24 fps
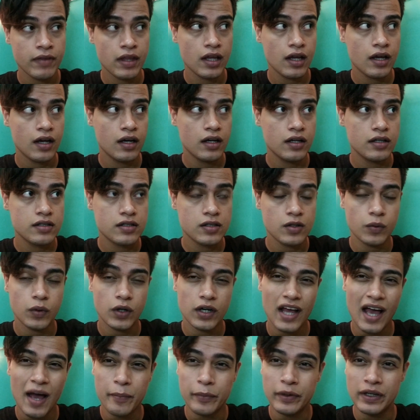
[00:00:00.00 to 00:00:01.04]
so what
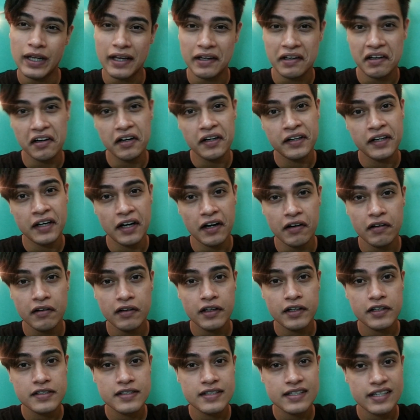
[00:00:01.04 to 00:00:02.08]
happened like in earlier
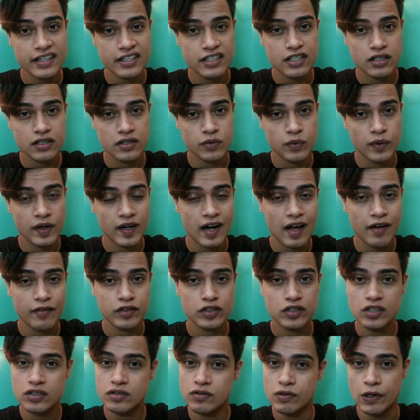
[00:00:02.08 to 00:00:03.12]
stages where i was
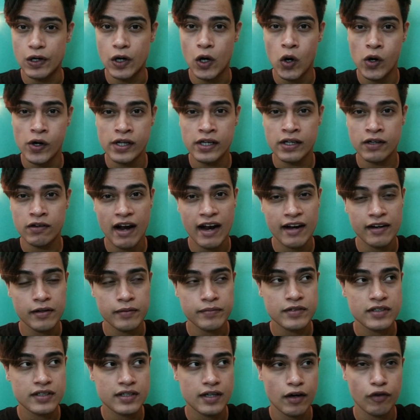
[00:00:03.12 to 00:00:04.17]
just recording random
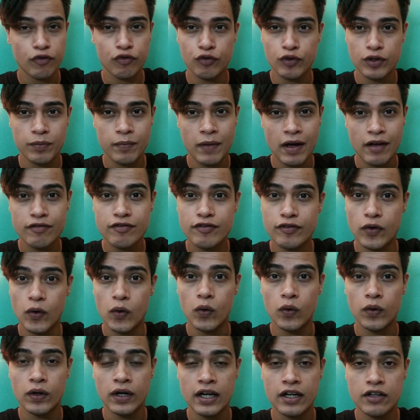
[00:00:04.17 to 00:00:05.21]
stuff with my phone
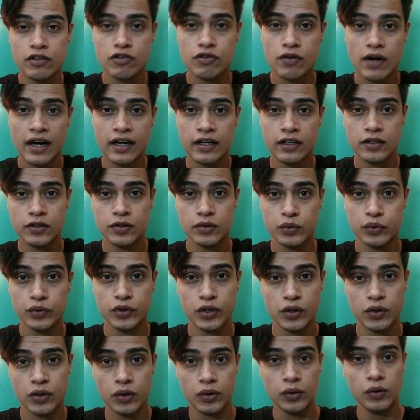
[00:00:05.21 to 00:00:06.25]
and trying to you
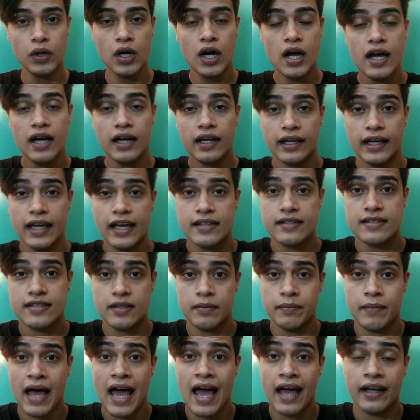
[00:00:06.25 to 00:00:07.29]
know get some
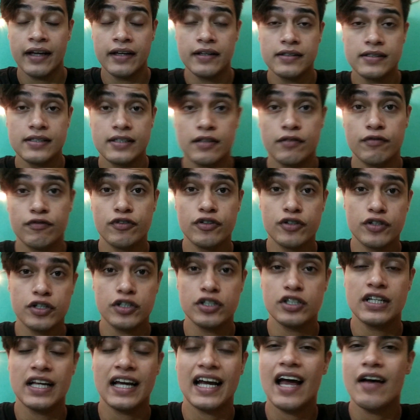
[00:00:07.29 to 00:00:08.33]
angles and footage
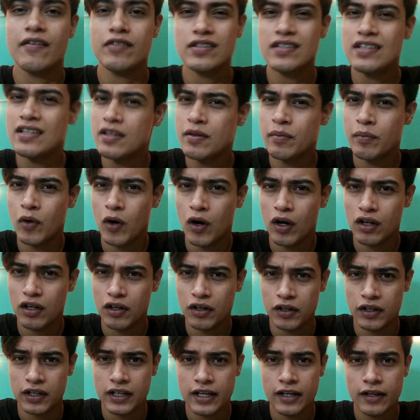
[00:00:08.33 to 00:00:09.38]
like i was in the mall
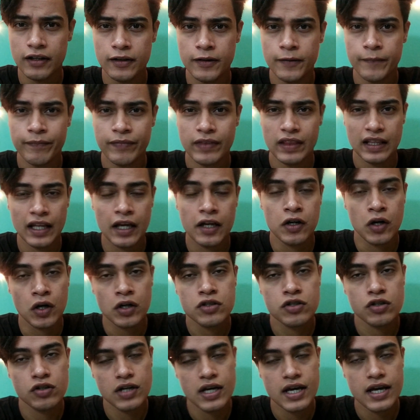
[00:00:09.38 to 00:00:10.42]
earlier like not
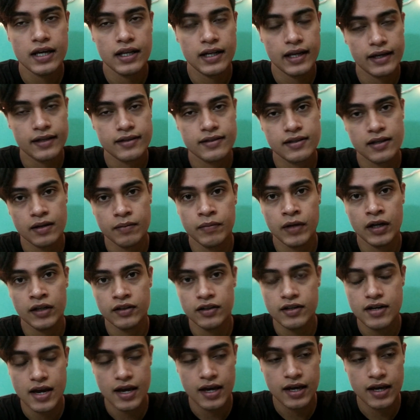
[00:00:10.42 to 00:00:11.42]
today like some other day